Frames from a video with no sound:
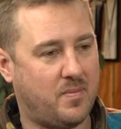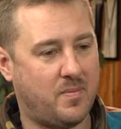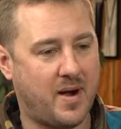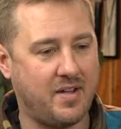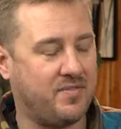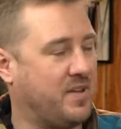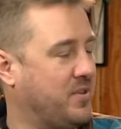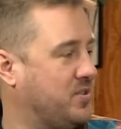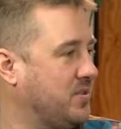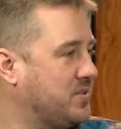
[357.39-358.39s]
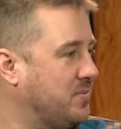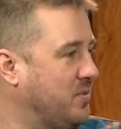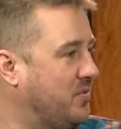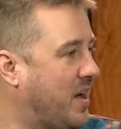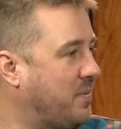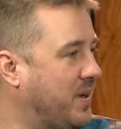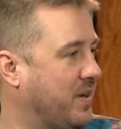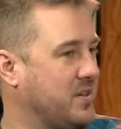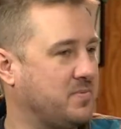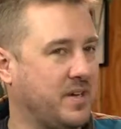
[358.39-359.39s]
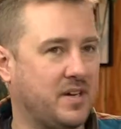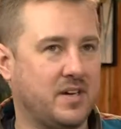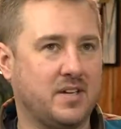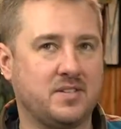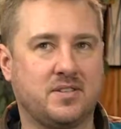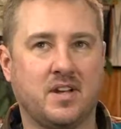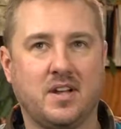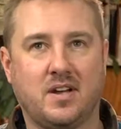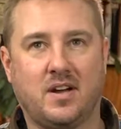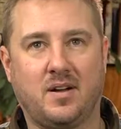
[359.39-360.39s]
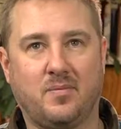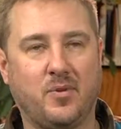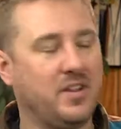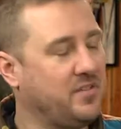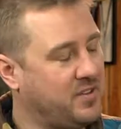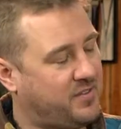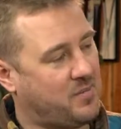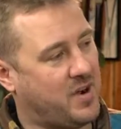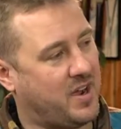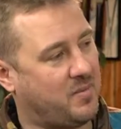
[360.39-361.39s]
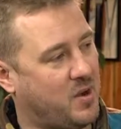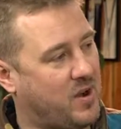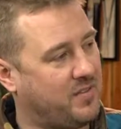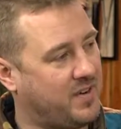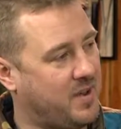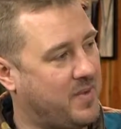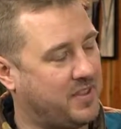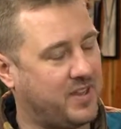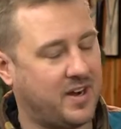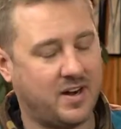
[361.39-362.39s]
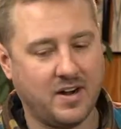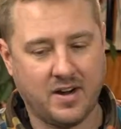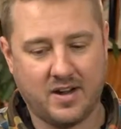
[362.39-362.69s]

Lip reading: my family chose to move up here, is because we lived in Vermont. My wife and I met there